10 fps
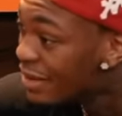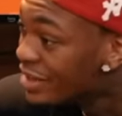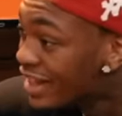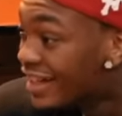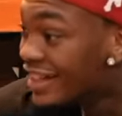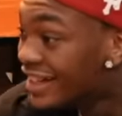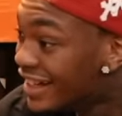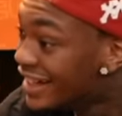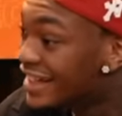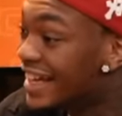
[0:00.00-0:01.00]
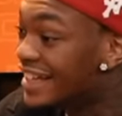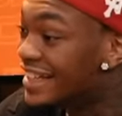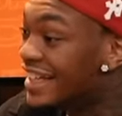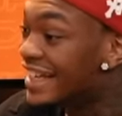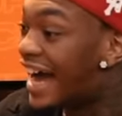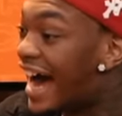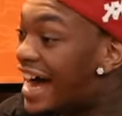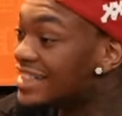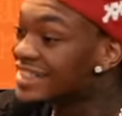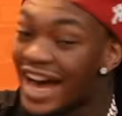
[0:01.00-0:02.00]
he sent me all jokes aside, you know what
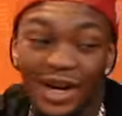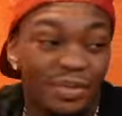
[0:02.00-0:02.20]
was I my